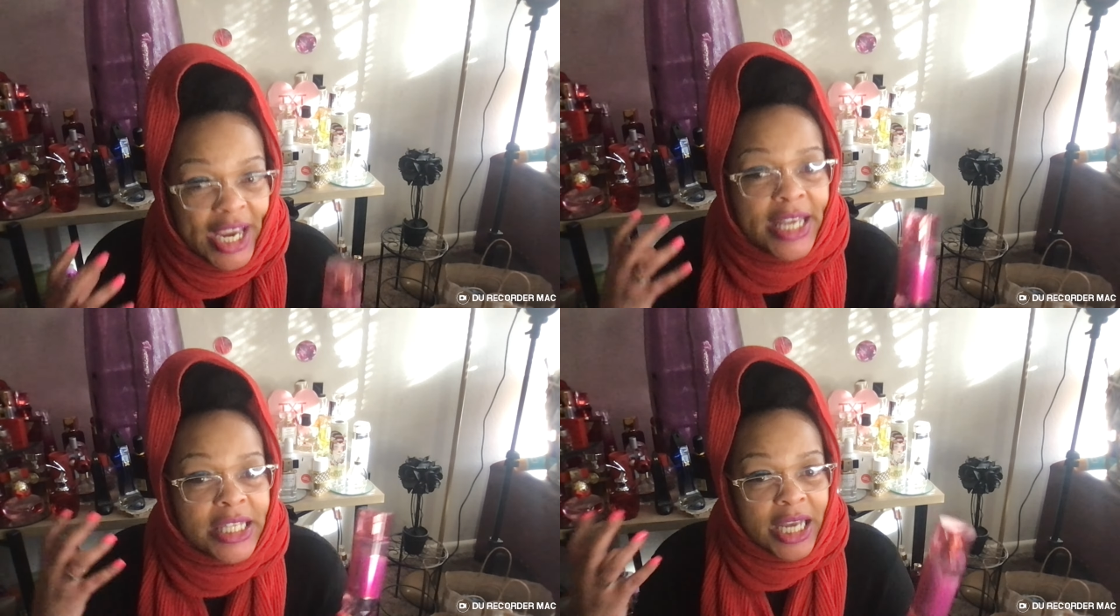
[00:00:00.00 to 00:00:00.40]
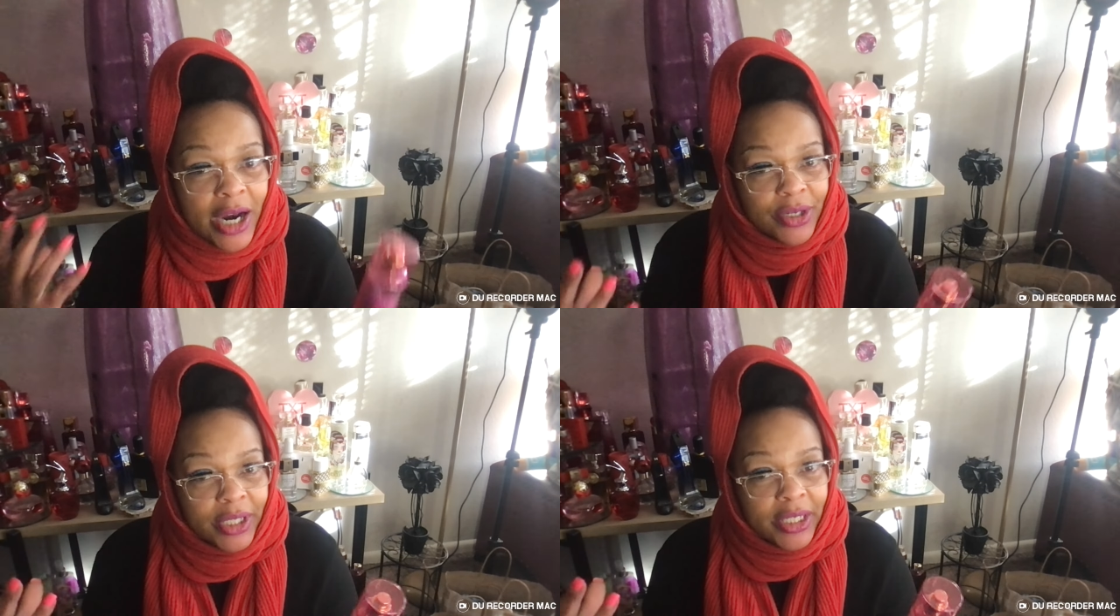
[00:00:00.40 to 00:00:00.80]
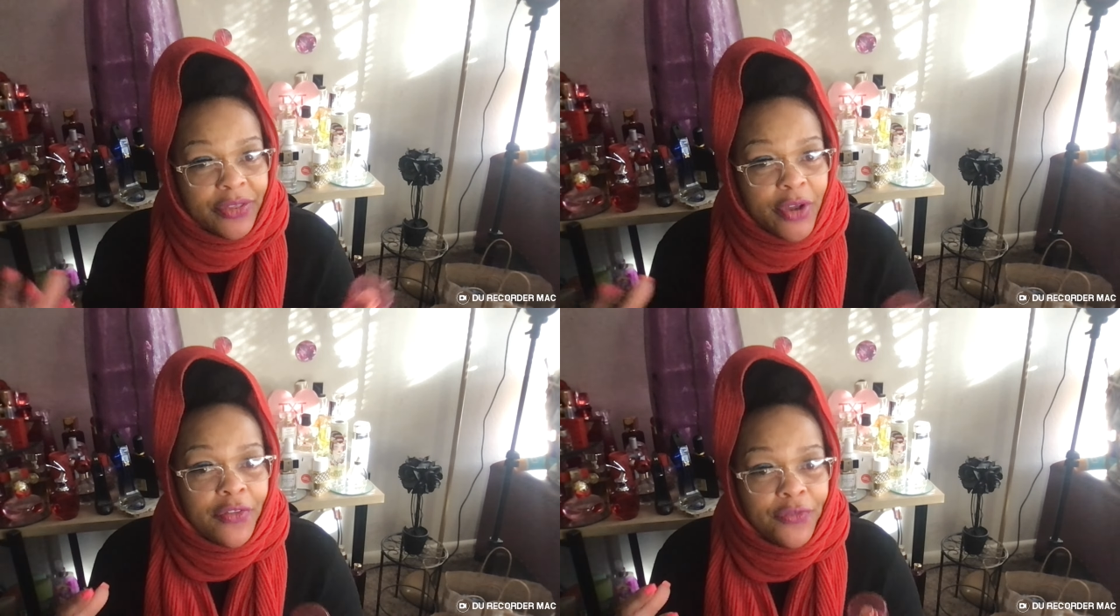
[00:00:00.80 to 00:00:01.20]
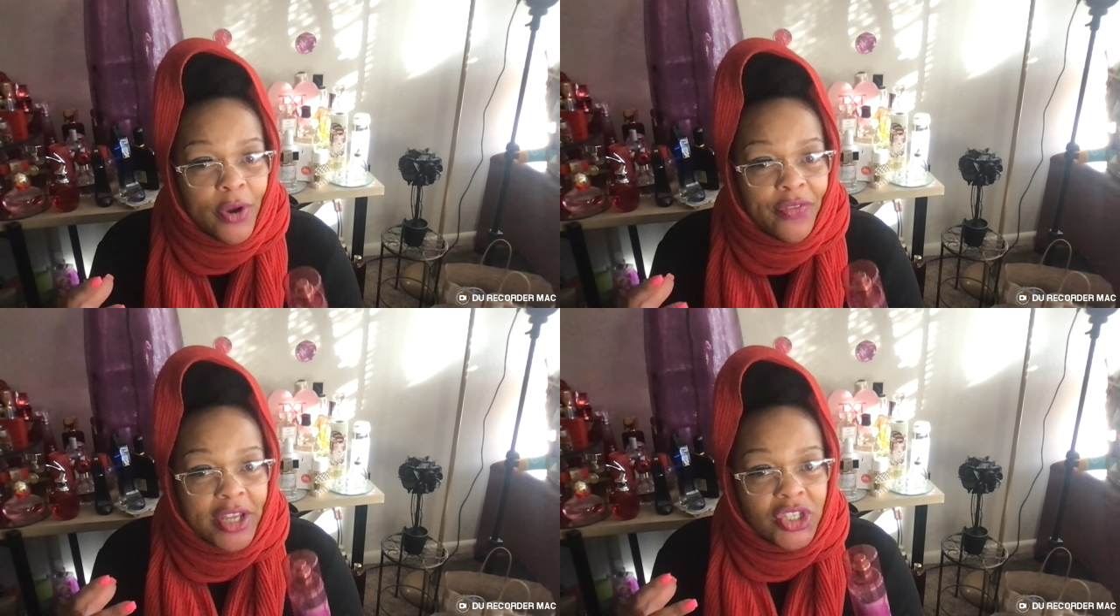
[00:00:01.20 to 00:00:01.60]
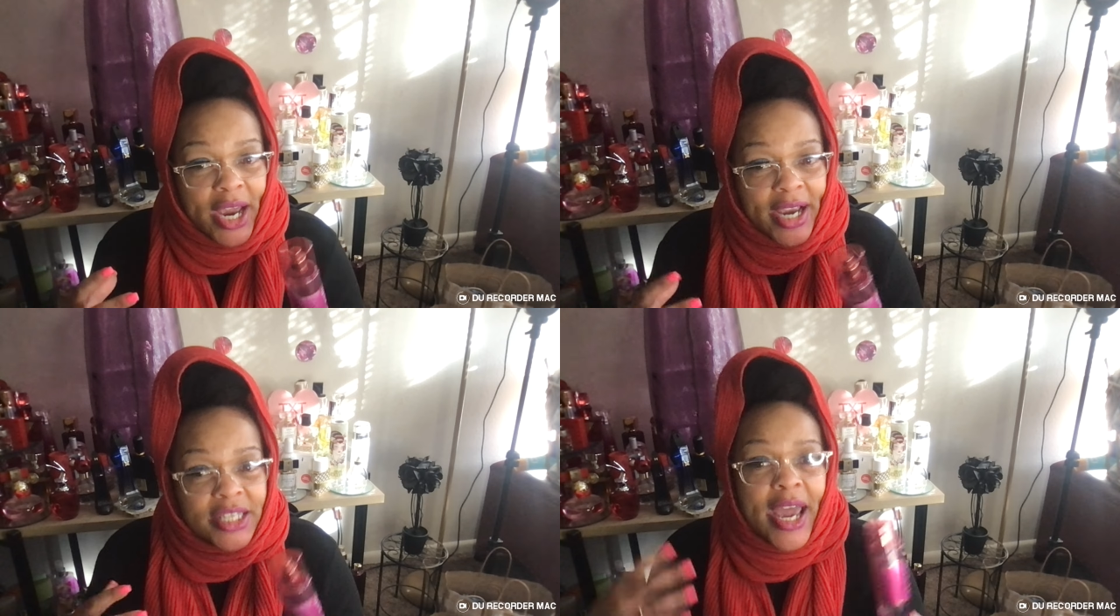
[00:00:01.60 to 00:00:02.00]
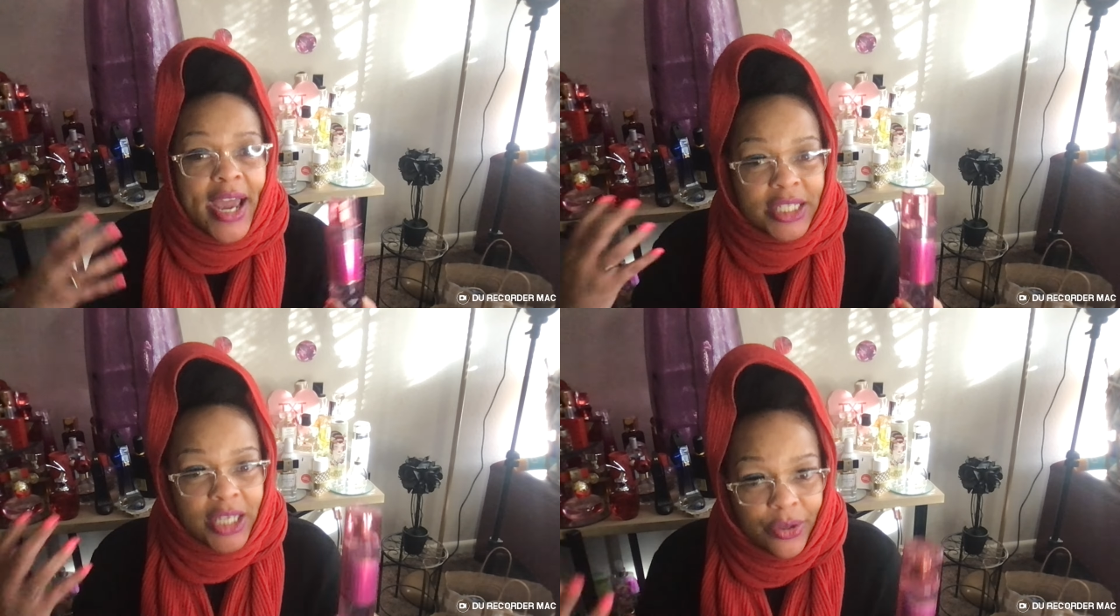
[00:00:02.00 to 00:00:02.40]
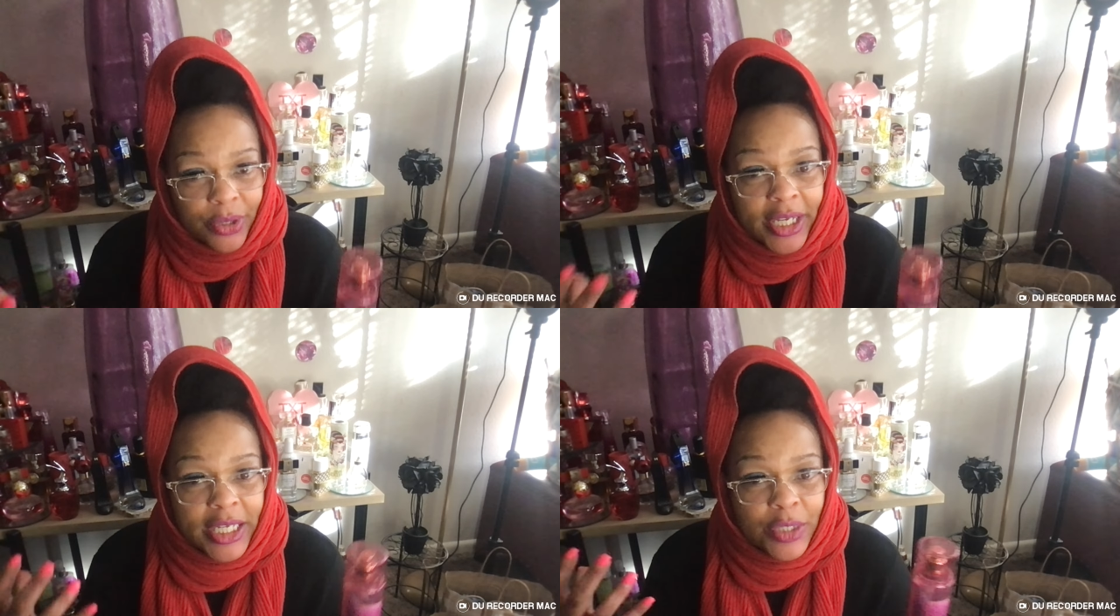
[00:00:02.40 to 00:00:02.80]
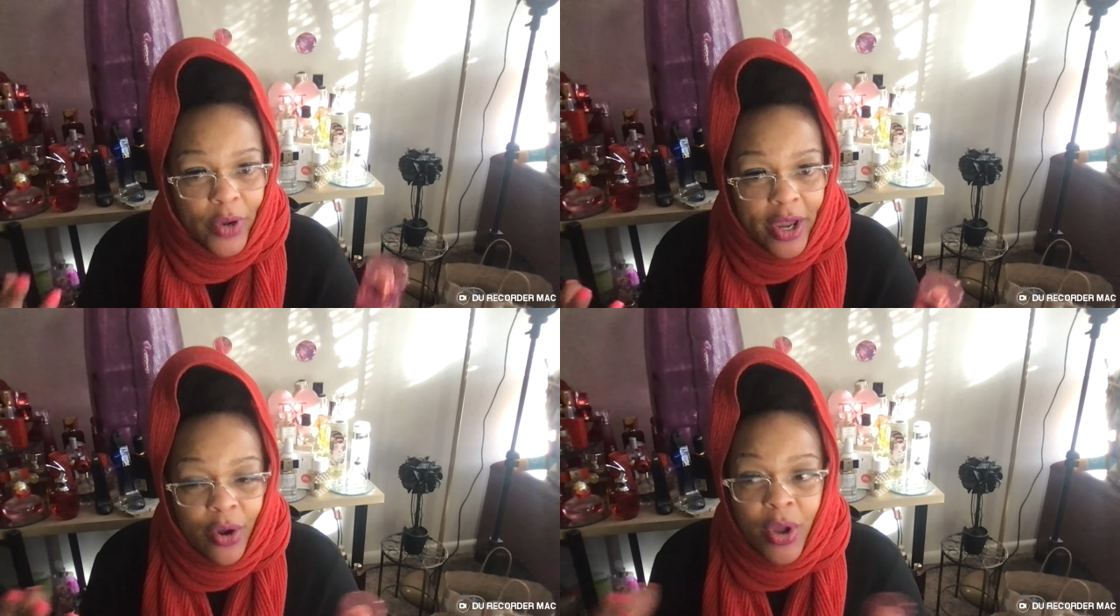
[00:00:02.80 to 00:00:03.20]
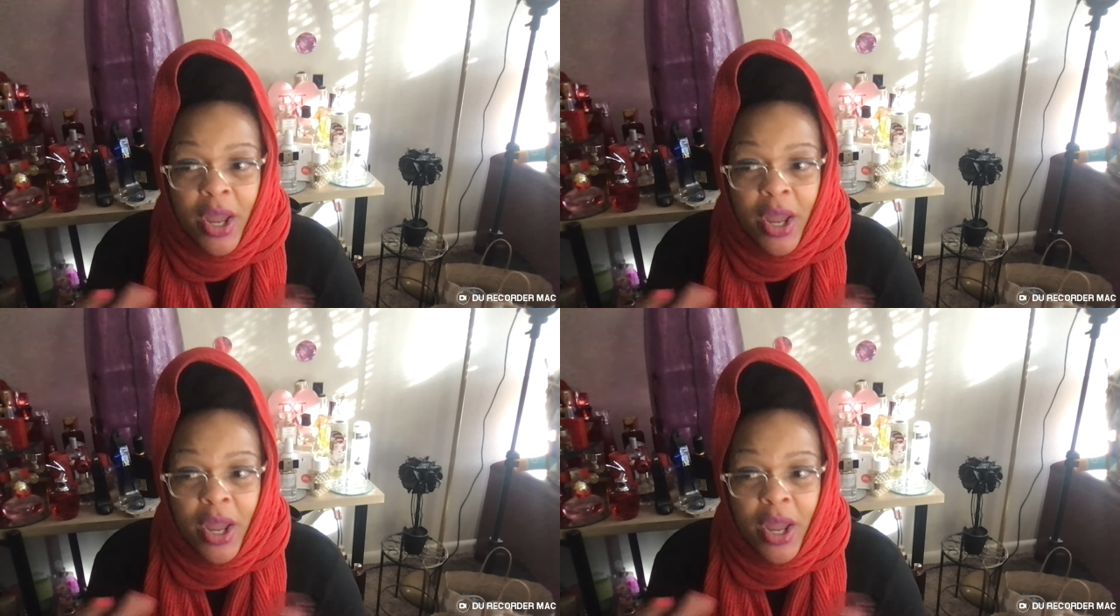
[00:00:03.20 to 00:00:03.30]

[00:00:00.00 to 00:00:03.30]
internally therefore they change externally as well